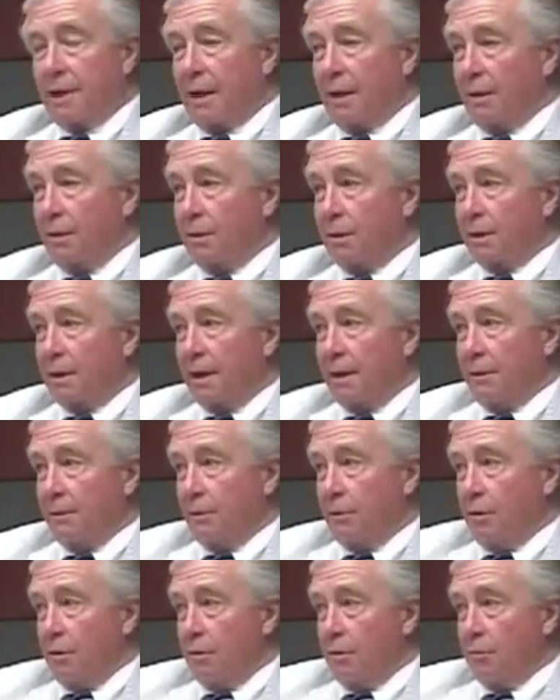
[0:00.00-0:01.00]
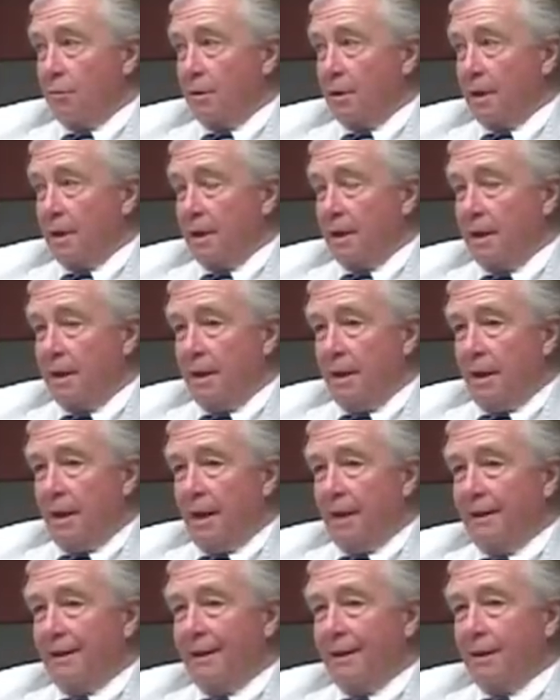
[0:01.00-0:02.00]
I look down the hallway,
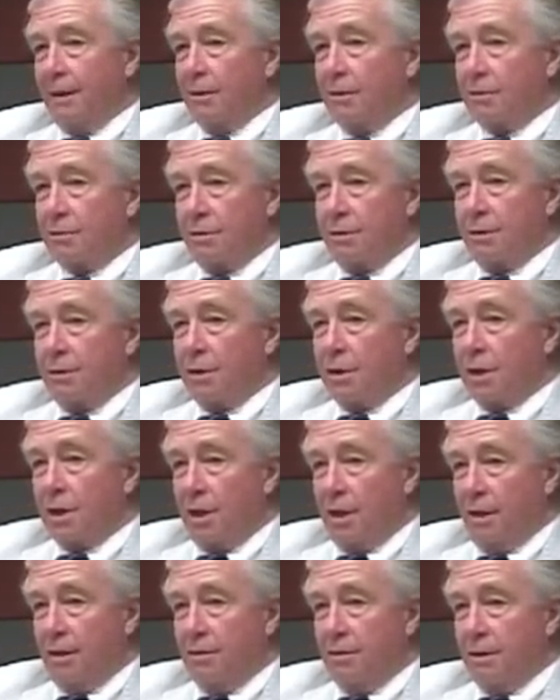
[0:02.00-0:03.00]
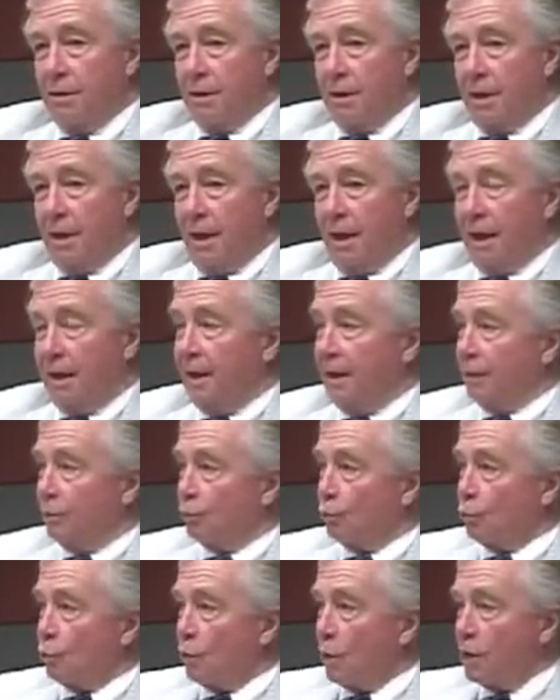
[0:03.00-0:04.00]
and there's the judge, and
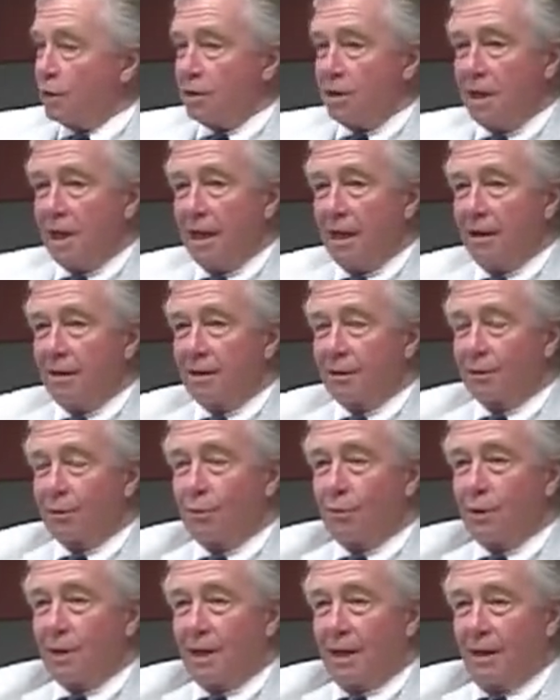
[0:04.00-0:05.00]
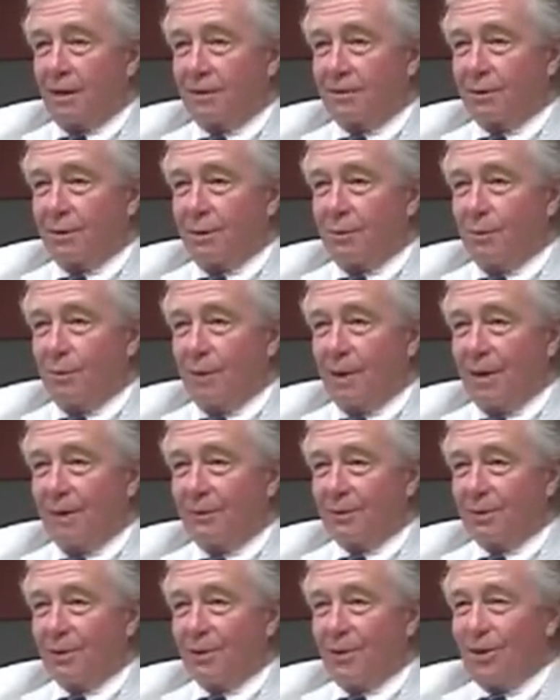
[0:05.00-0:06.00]
he's rushing out of the courthouse so he won't
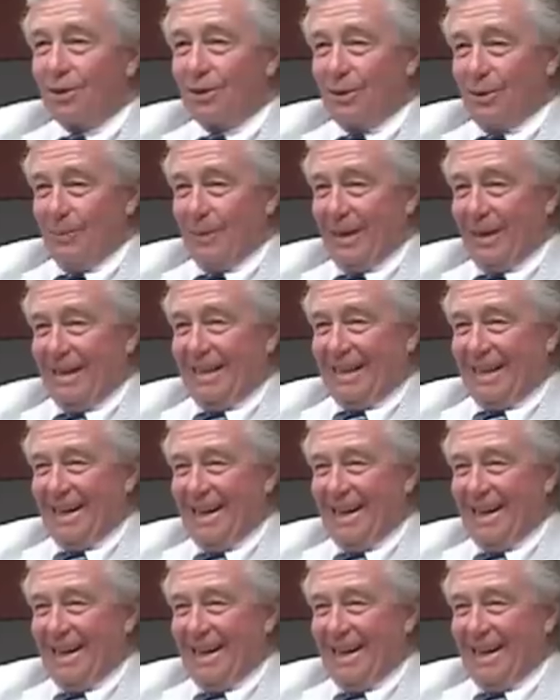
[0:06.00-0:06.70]
have to talk to me.